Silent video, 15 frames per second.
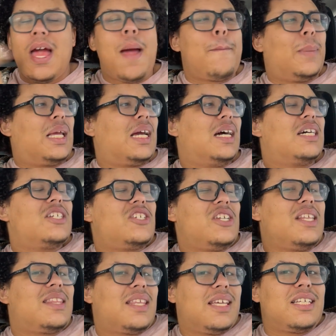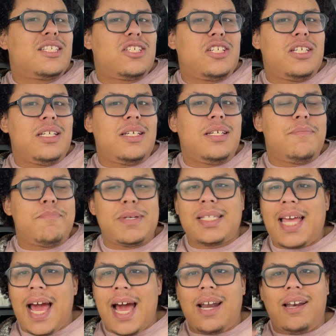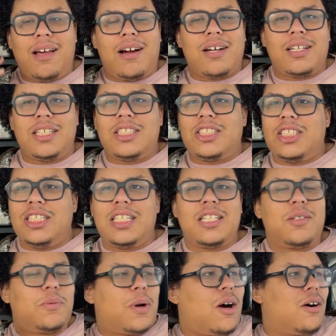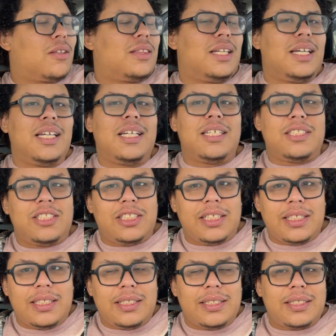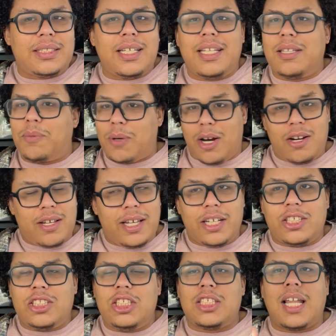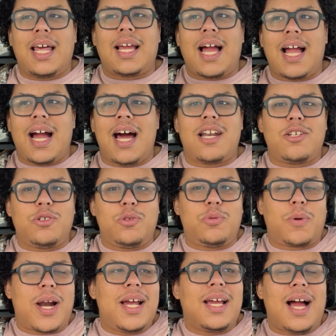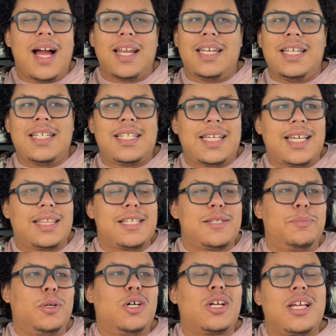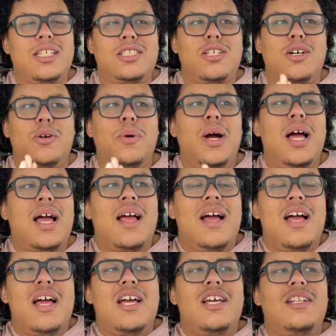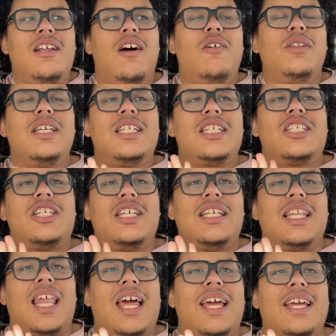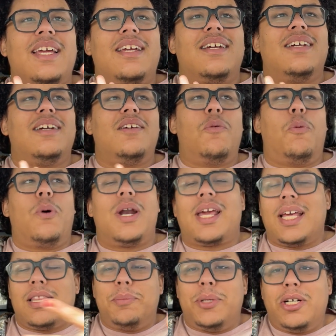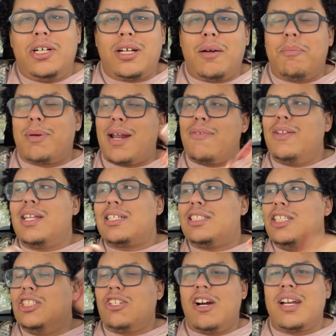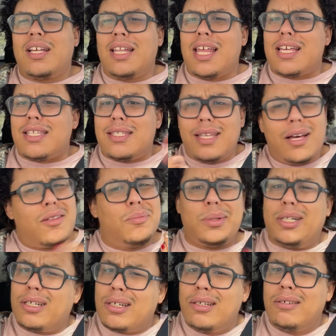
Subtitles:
Because she thinks she miscataloged it, she did the wrong thing, she's in the wrong here. She's like, I gotta do right, I need to get this book. And so not only does she like want to get the book, but I feel like she's trying to like sell the book.